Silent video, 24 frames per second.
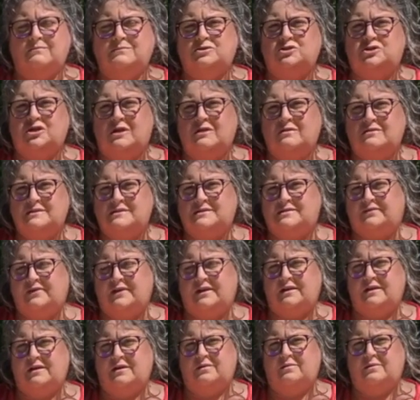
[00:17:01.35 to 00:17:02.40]
share this
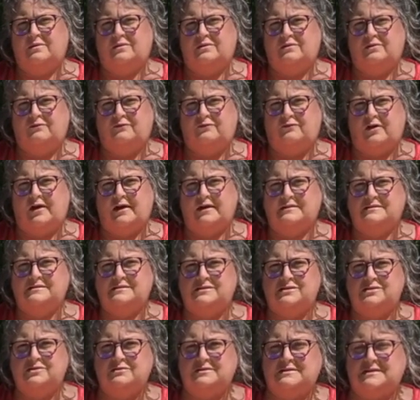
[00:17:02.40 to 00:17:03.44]
video with your
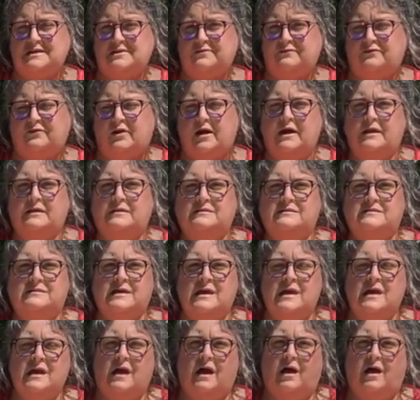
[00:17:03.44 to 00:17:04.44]
friends, your tea friends,